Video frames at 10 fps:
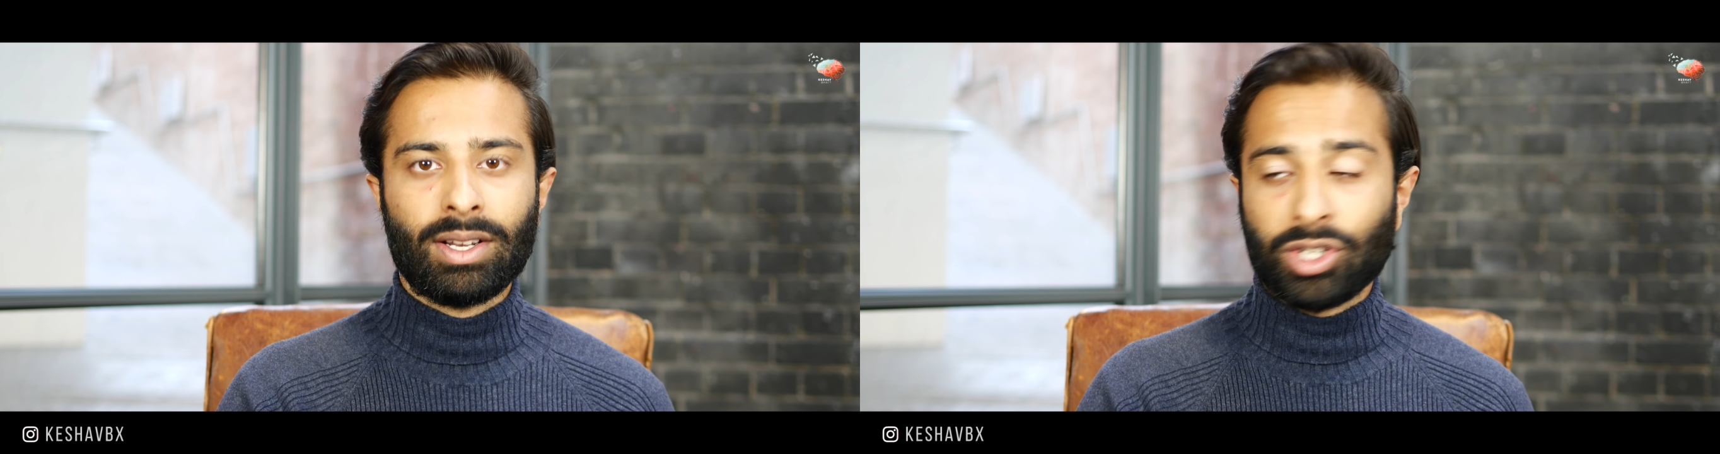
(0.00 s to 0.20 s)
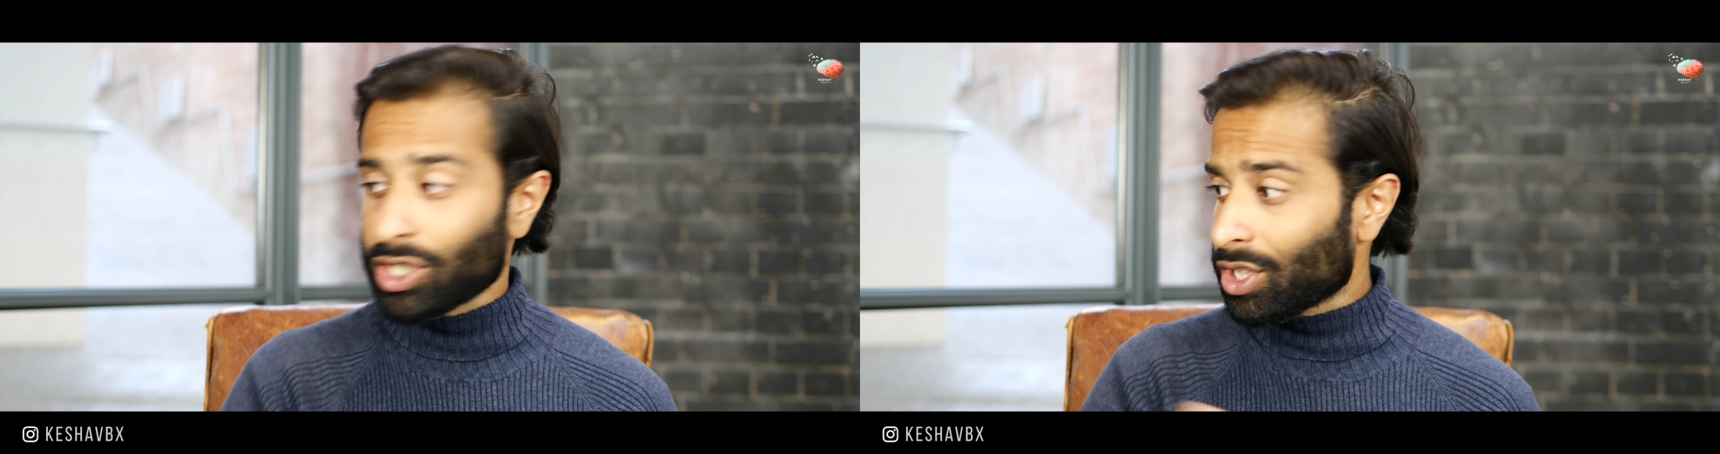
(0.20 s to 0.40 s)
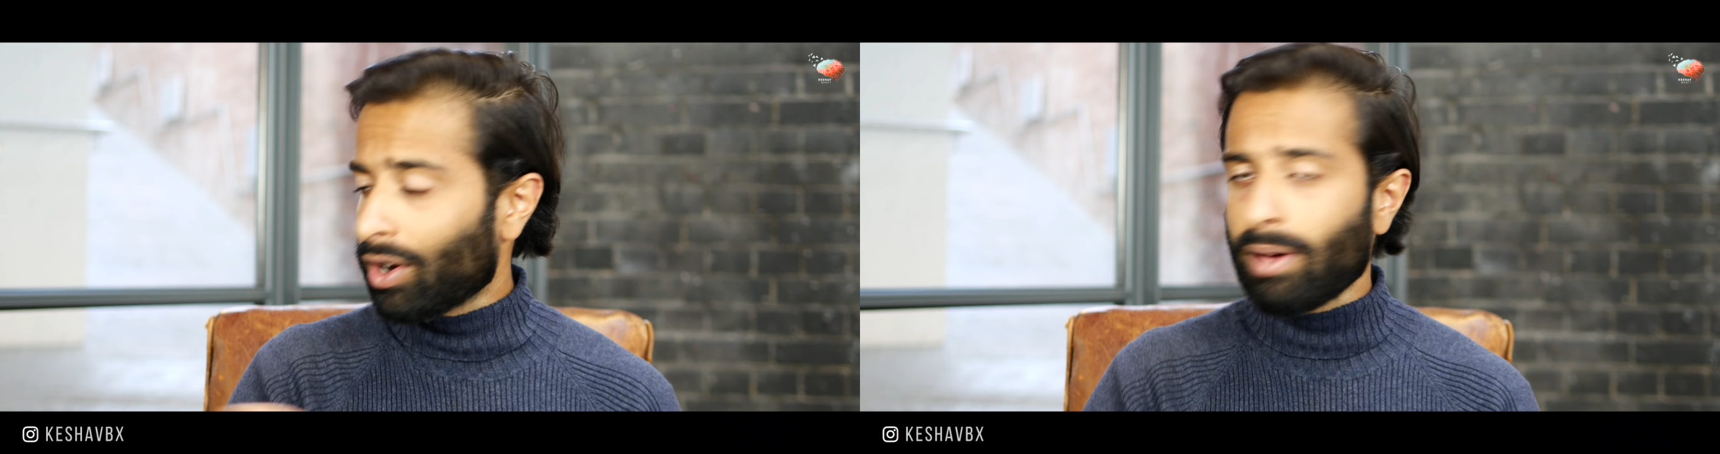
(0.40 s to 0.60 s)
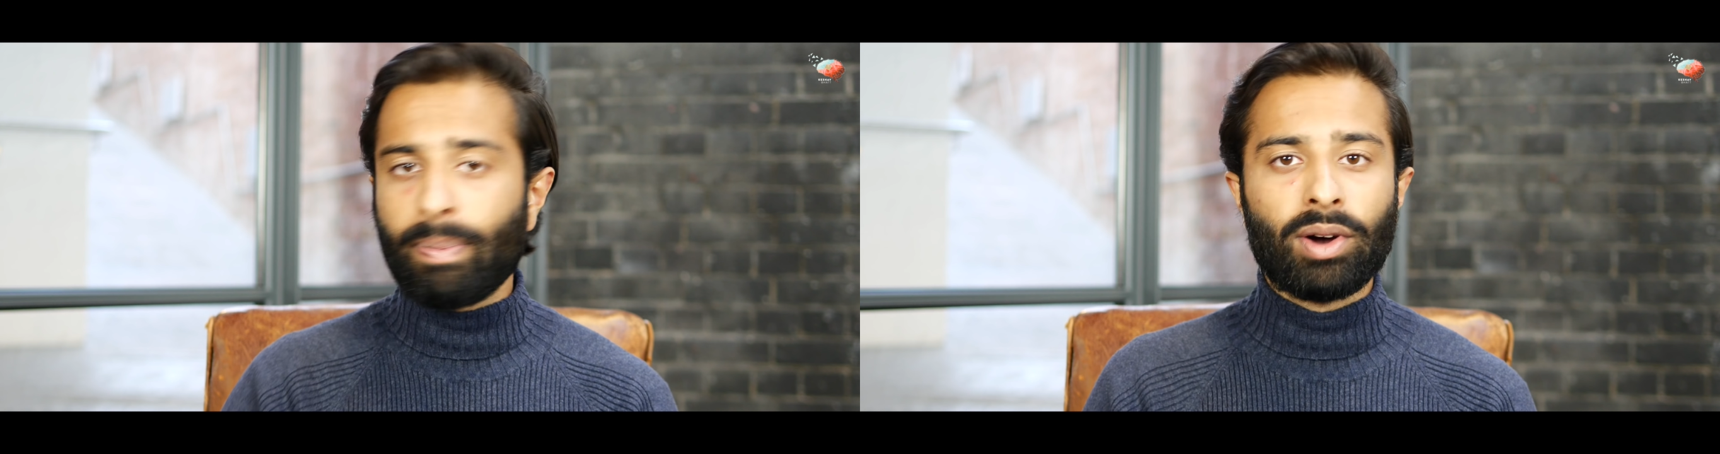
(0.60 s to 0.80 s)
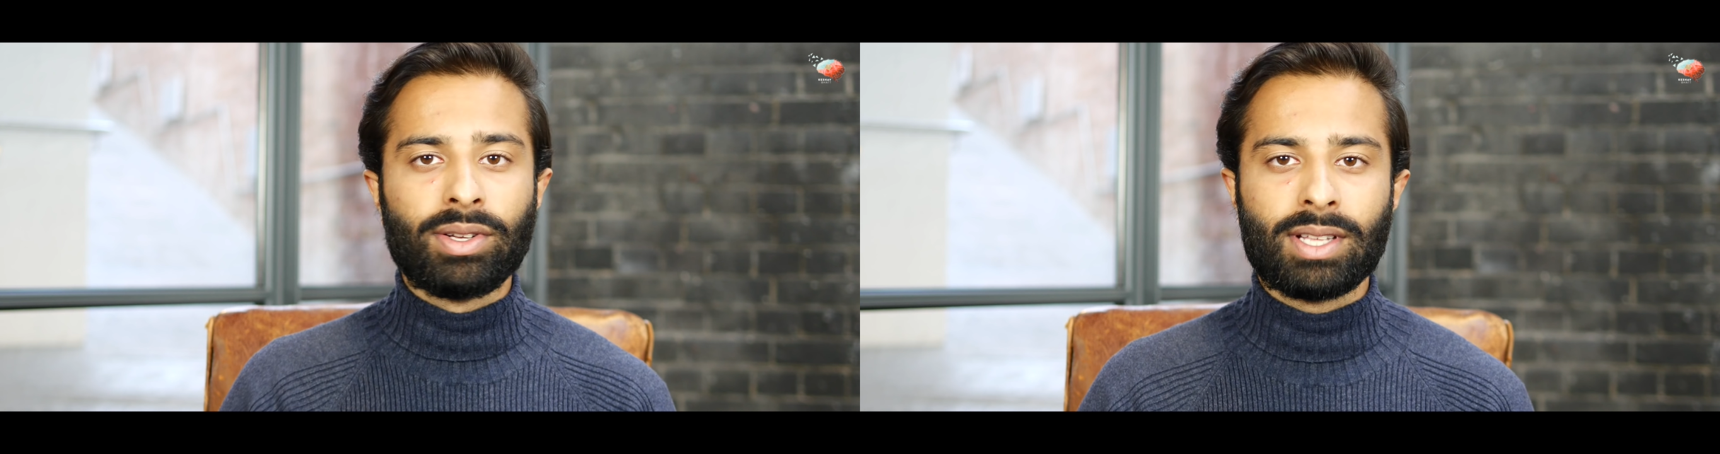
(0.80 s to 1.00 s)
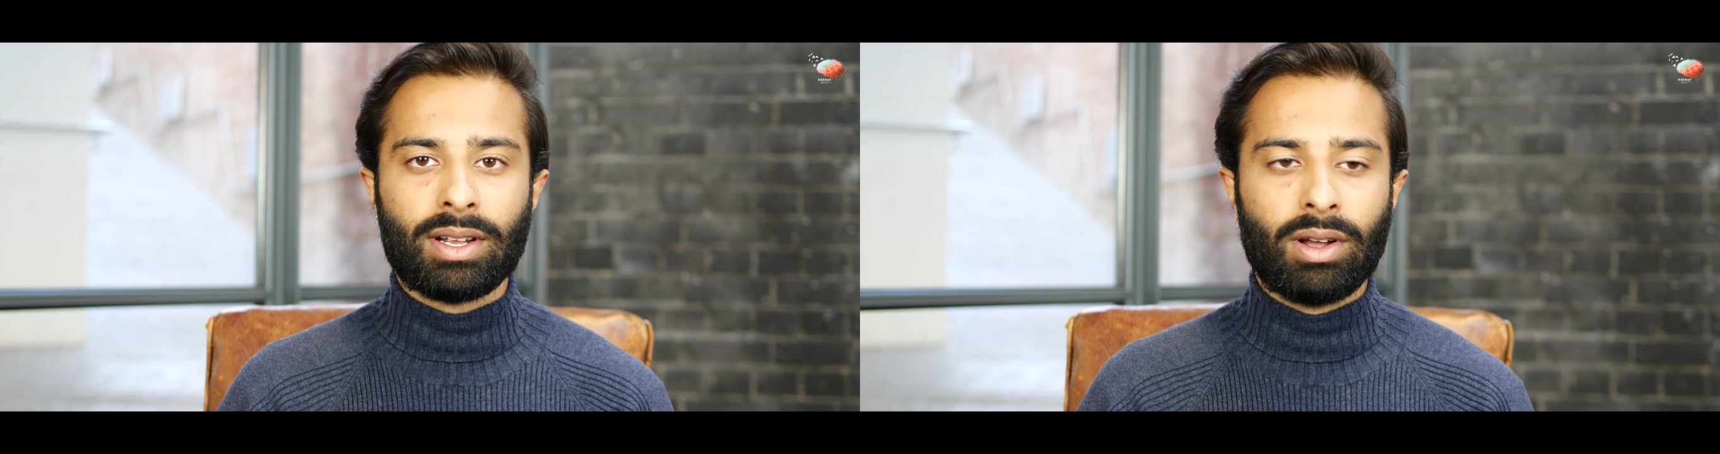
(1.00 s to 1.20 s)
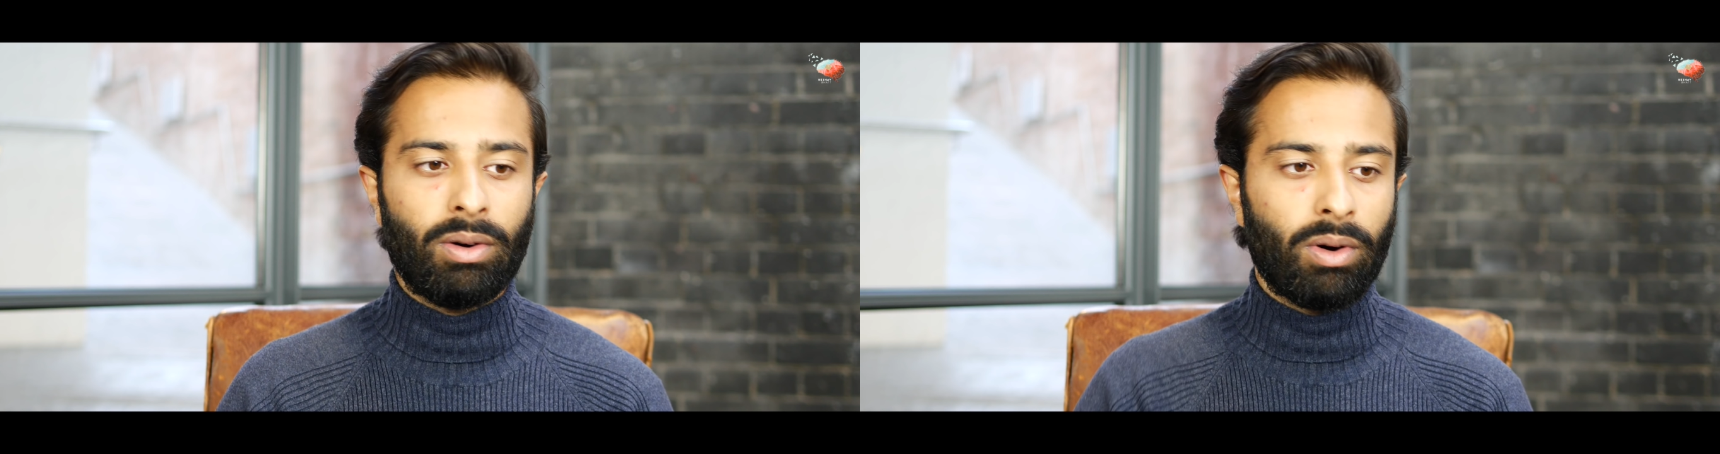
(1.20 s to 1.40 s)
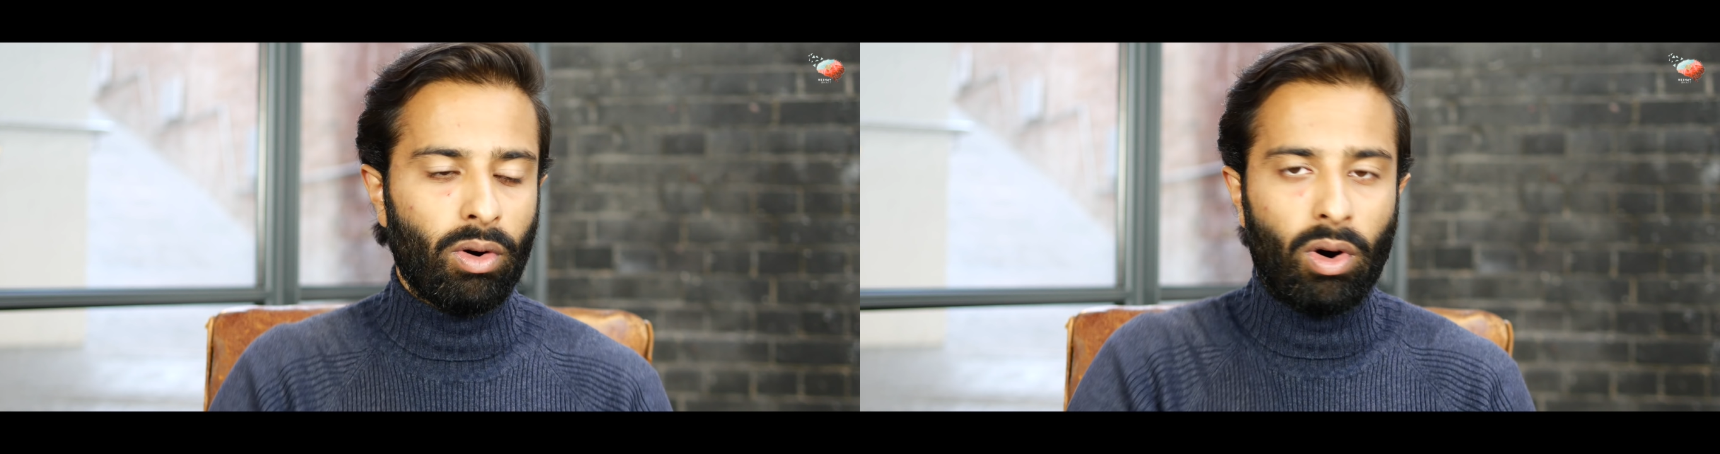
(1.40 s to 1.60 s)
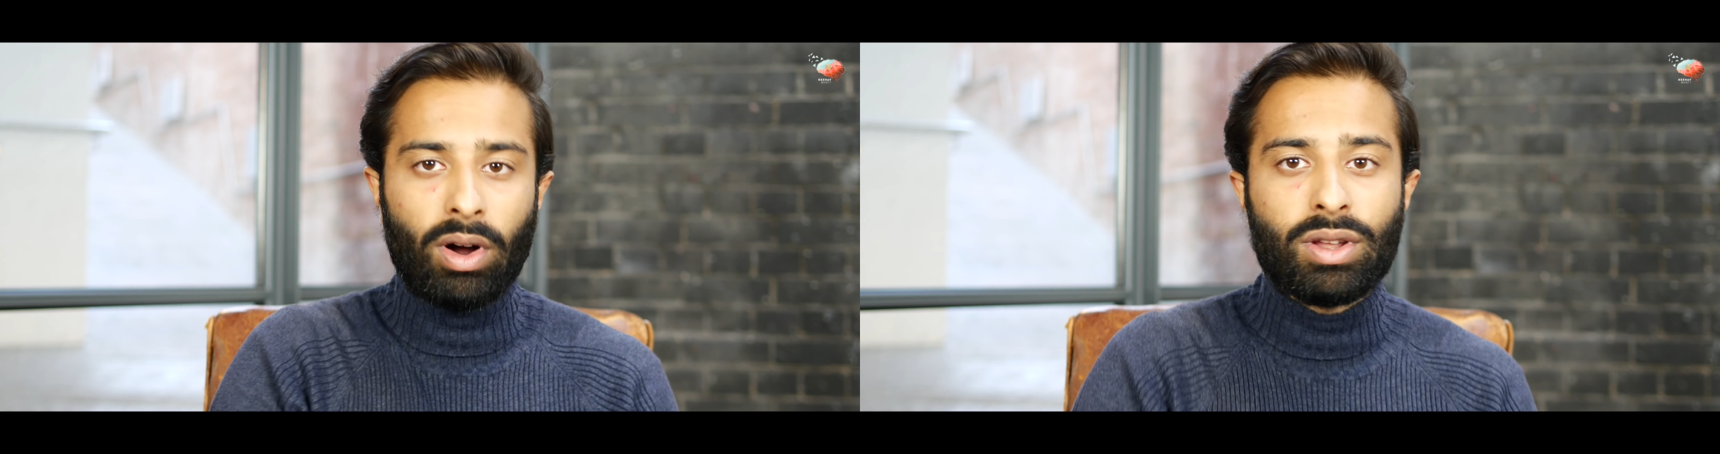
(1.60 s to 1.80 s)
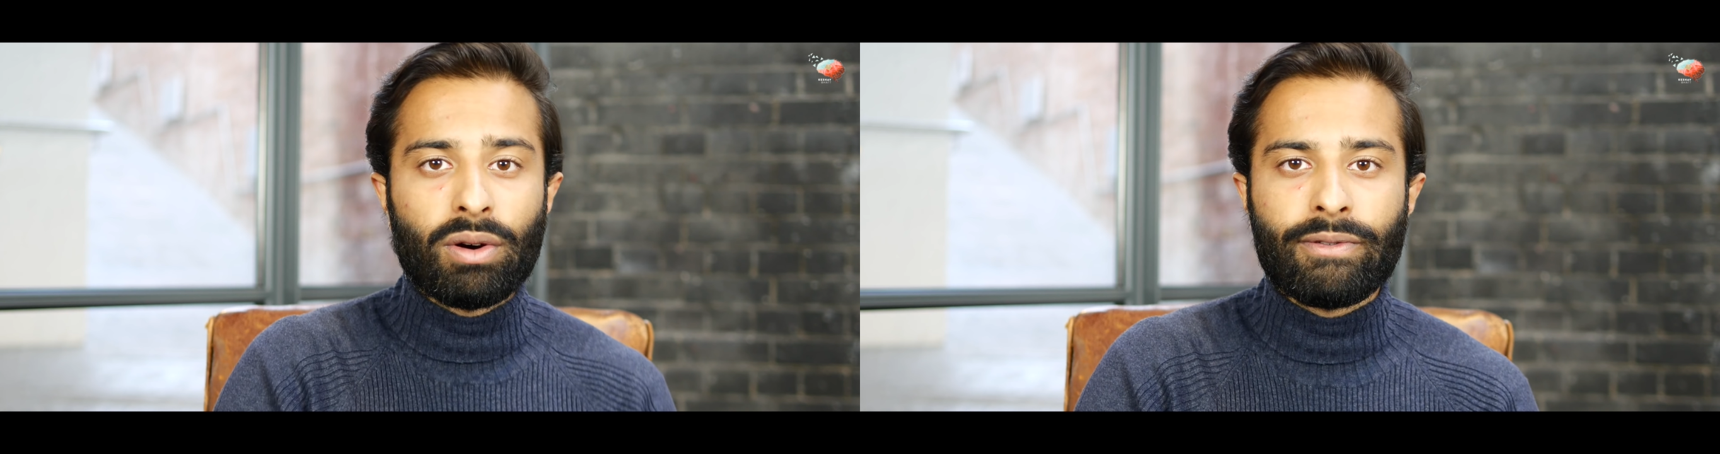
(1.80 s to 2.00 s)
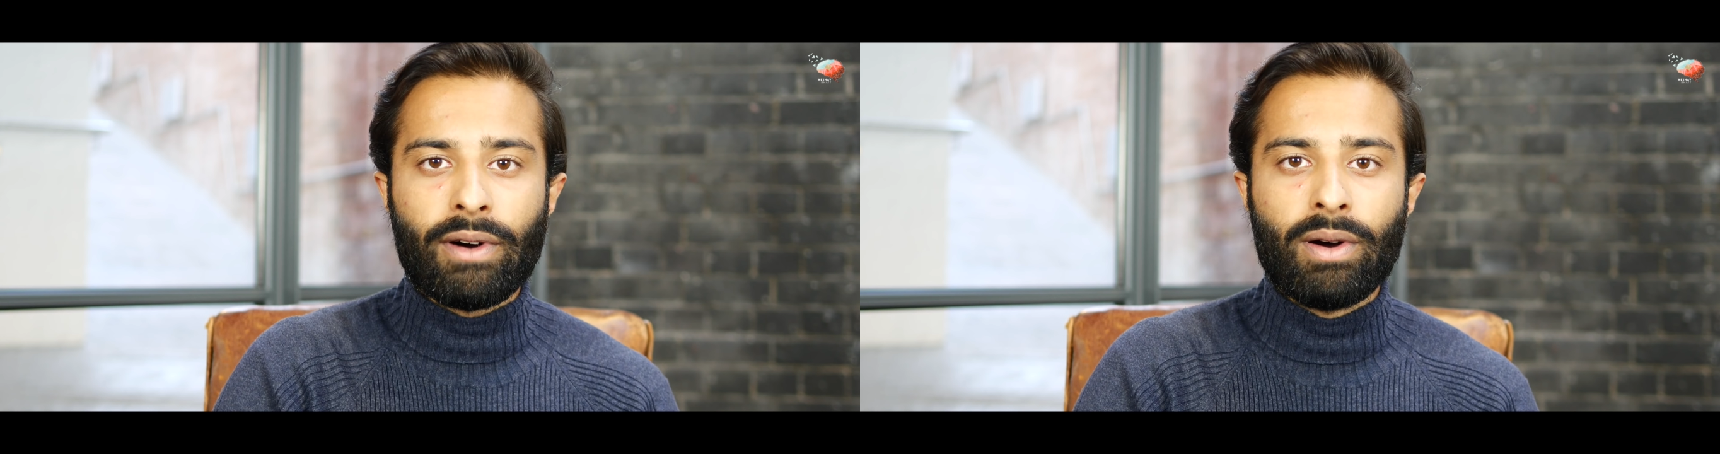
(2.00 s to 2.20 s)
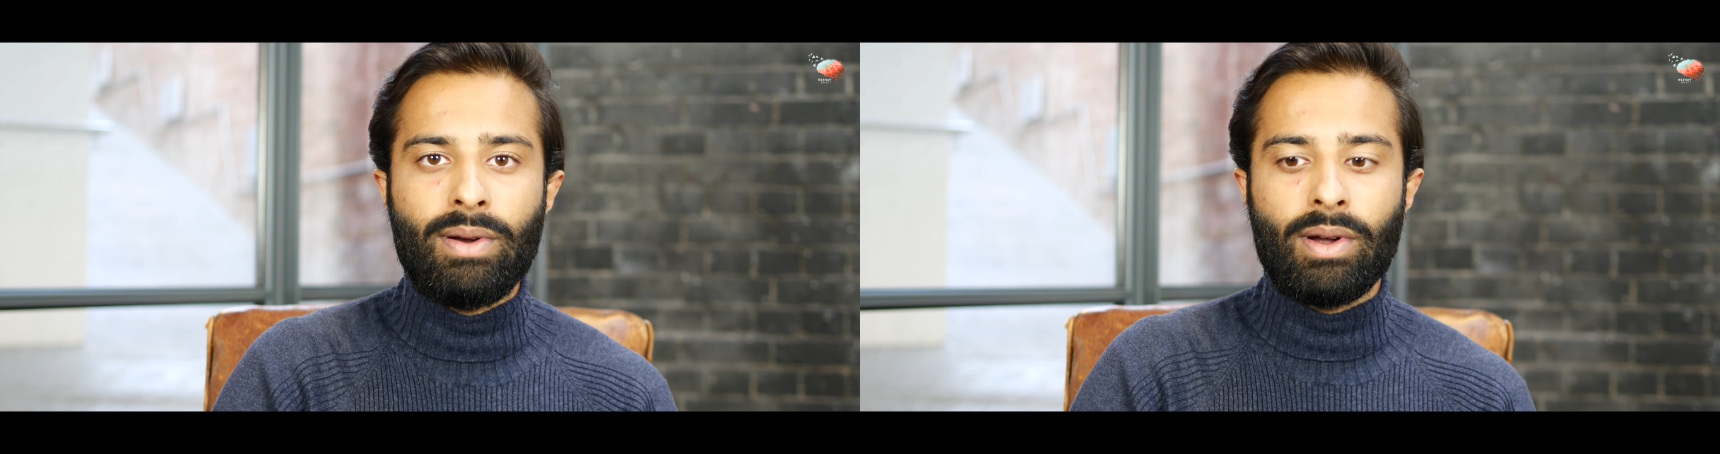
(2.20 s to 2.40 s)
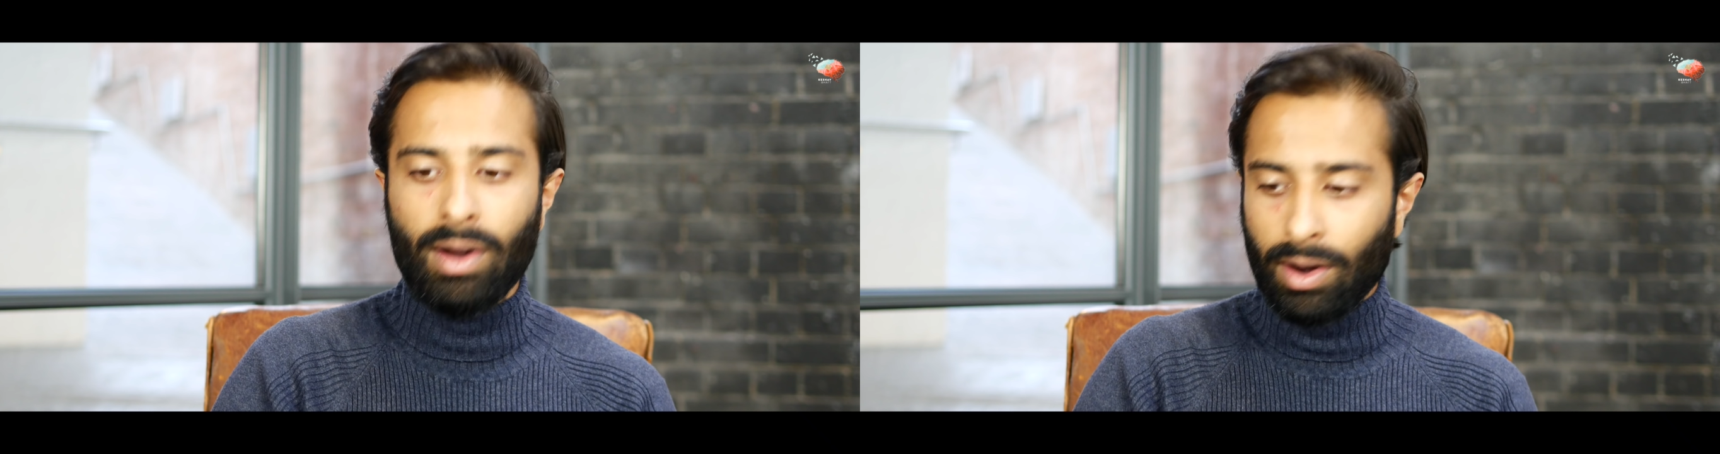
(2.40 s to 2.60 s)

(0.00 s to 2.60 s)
just on a post it note or on your phone